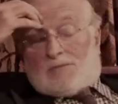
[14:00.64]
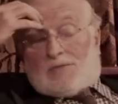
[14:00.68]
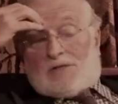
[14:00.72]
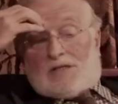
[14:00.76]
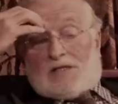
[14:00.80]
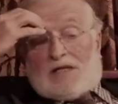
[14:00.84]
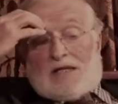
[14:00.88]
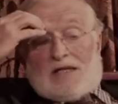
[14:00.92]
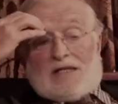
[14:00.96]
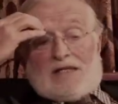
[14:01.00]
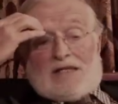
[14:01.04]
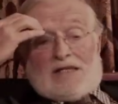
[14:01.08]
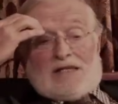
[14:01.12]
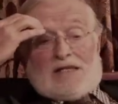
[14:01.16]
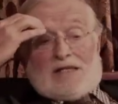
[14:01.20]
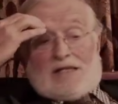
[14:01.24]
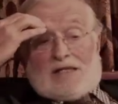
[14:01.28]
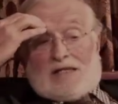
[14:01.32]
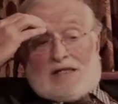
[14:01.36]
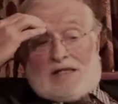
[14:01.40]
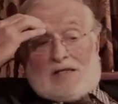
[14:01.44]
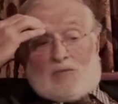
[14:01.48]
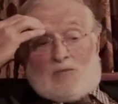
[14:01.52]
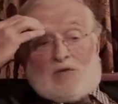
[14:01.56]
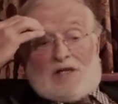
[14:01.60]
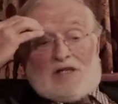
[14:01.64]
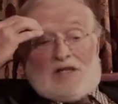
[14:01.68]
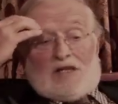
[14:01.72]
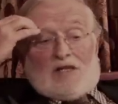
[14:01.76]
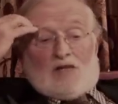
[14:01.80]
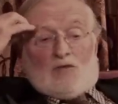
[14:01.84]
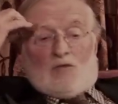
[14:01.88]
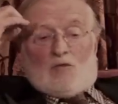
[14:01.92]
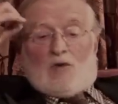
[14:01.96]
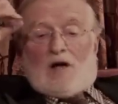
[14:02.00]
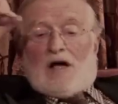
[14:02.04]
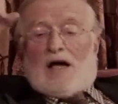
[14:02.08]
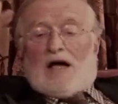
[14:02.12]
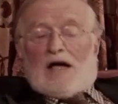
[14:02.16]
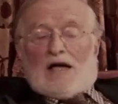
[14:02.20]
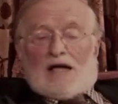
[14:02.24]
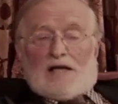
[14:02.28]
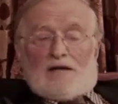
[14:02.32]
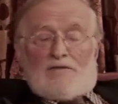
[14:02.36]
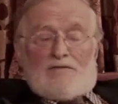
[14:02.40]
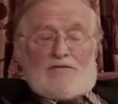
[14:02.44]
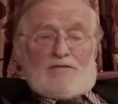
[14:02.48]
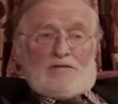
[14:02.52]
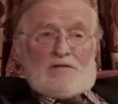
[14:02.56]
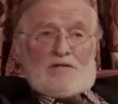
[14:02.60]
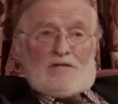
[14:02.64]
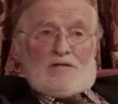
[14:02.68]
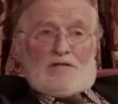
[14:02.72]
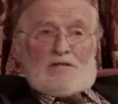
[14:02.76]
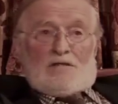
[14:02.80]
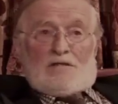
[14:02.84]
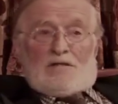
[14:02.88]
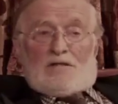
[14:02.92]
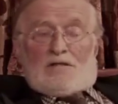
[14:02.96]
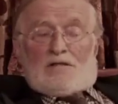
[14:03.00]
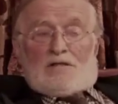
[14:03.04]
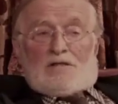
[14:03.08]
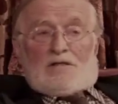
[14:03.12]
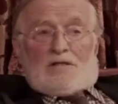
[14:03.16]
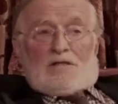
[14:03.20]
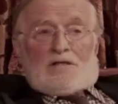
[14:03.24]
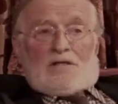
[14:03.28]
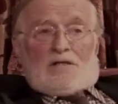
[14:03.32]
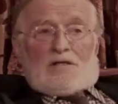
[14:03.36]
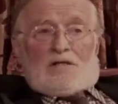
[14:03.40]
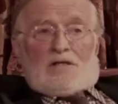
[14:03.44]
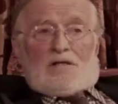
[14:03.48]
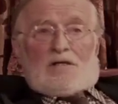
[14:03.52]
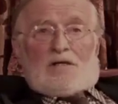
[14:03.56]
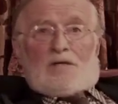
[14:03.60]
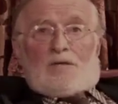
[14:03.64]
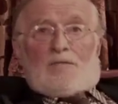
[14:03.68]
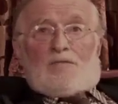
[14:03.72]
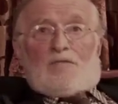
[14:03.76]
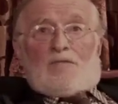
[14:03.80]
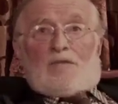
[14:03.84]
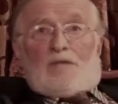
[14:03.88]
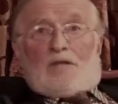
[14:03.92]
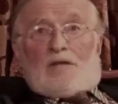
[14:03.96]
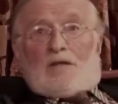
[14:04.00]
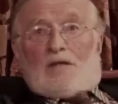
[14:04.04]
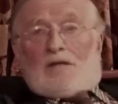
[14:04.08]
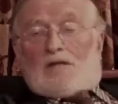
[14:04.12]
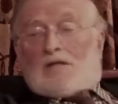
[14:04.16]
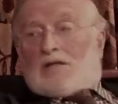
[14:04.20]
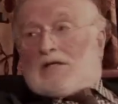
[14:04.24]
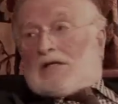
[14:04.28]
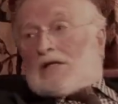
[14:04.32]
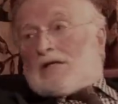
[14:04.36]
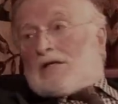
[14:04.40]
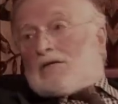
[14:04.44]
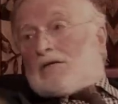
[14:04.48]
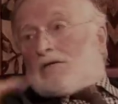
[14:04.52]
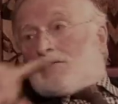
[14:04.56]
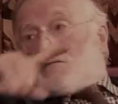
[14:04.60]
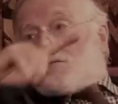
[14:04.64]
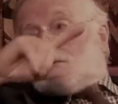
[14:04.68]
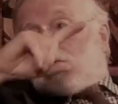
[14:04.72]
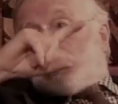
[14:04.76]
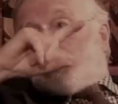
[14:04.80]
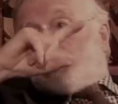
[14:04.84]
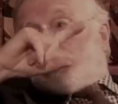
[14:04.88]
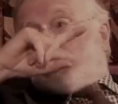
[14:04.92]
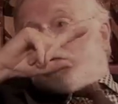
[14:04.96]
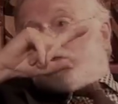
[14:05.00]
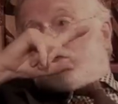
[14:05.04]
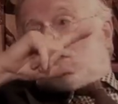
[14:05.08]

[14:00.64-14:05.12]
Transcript: But then when he arrived at the railway